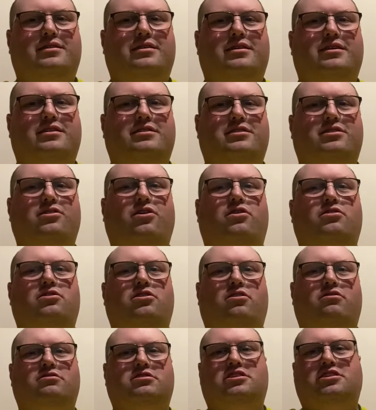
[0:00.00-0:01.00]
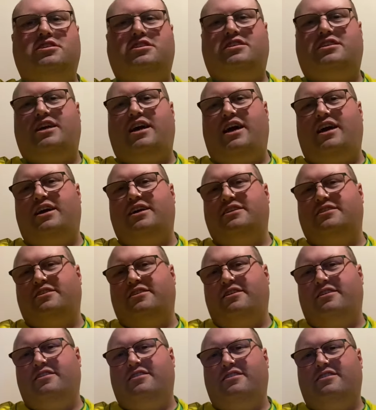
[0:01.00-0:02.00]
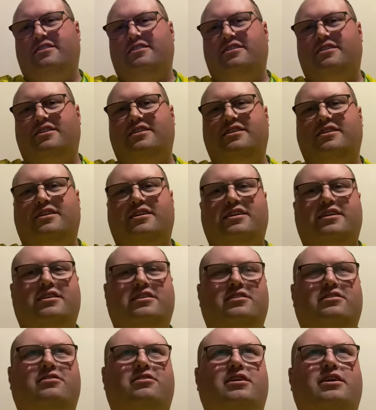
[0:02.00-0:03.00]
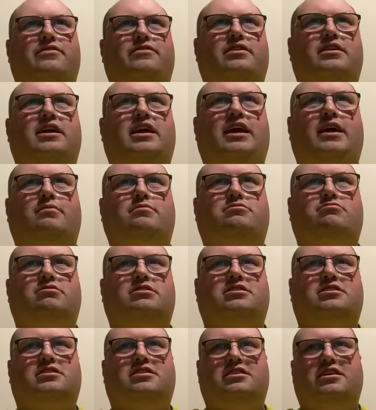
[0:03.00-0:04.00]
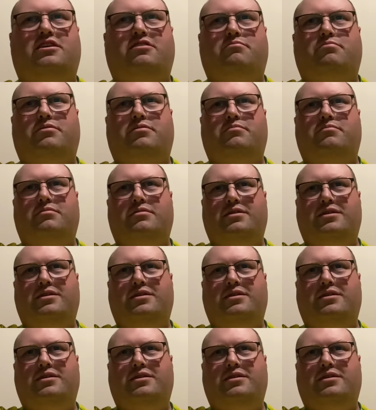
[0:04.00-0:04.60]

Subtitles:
It's not Norwich's day, is it? Not even Ipswich can help them.